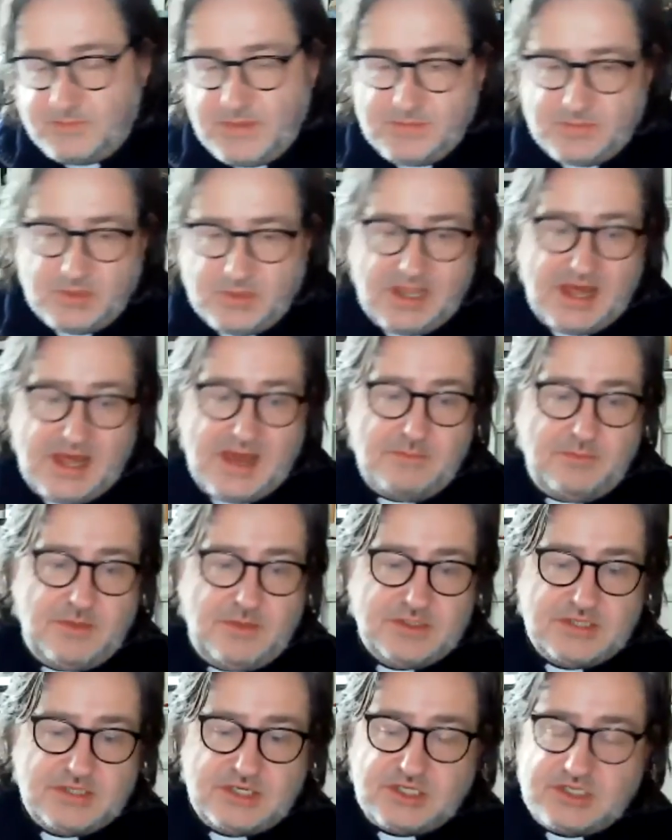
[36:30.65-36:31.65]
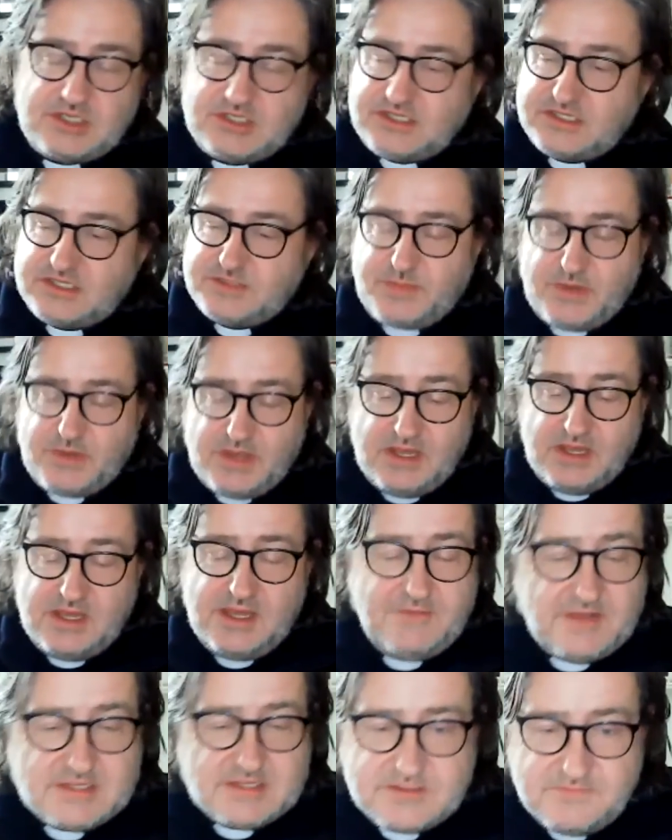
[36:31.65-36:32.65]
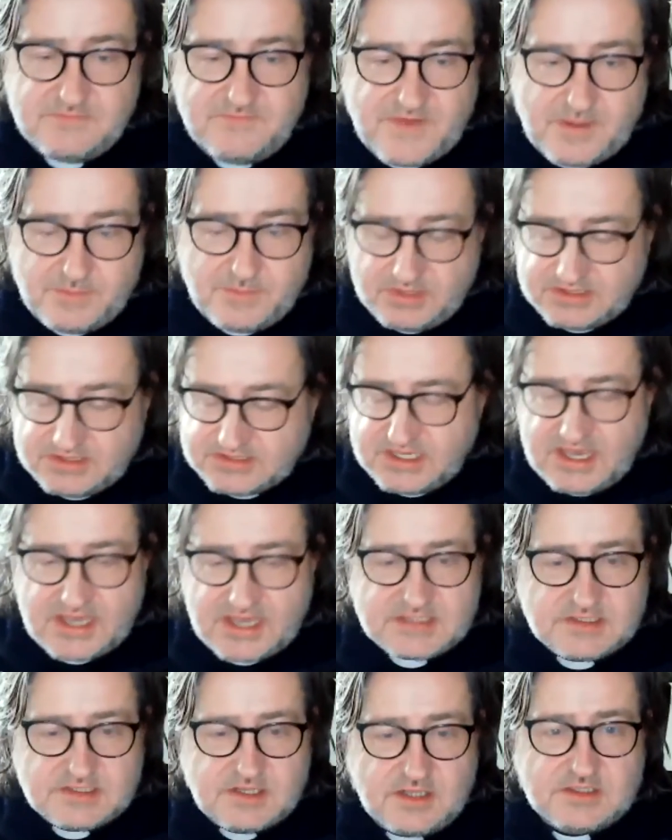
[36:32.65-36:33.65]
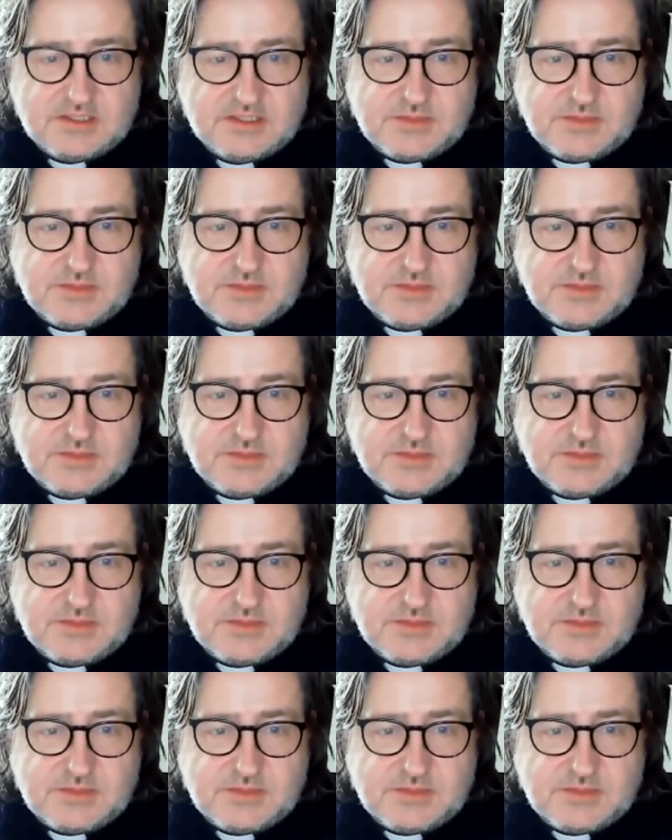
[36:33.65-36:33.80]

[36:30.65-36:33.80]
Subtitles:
People like musicians. There's had some fabulous guests on.